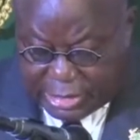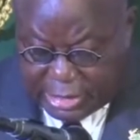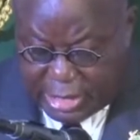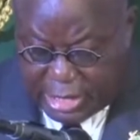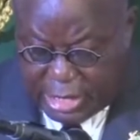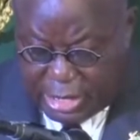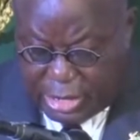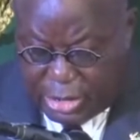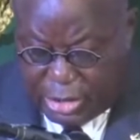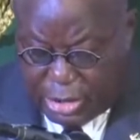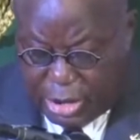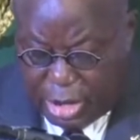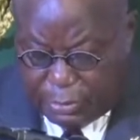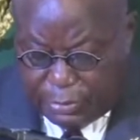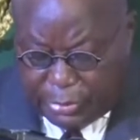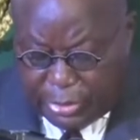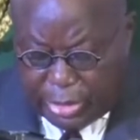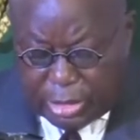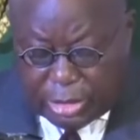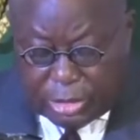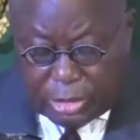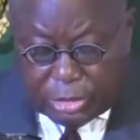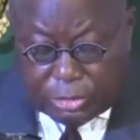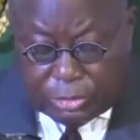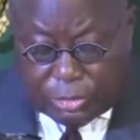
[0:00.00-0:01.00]
a
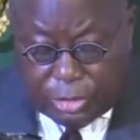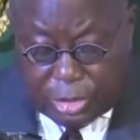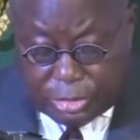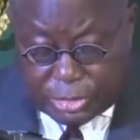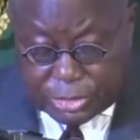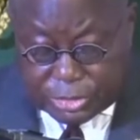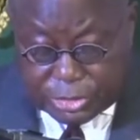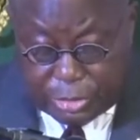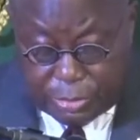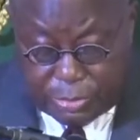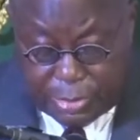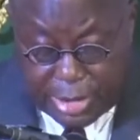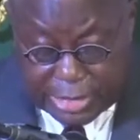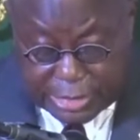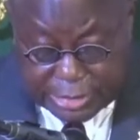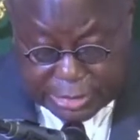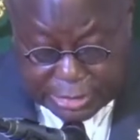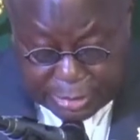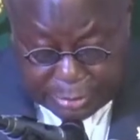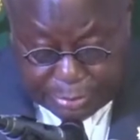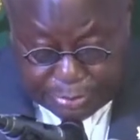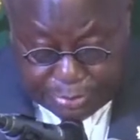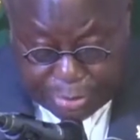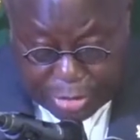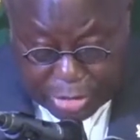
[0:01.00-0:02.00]
nominal gross
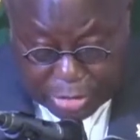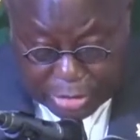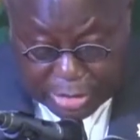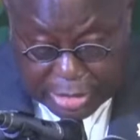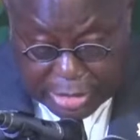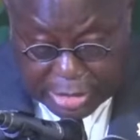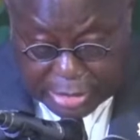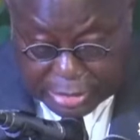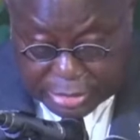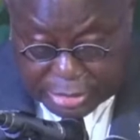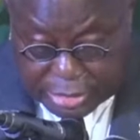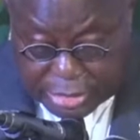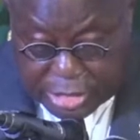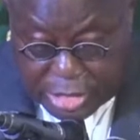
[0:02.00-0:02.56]
domestic product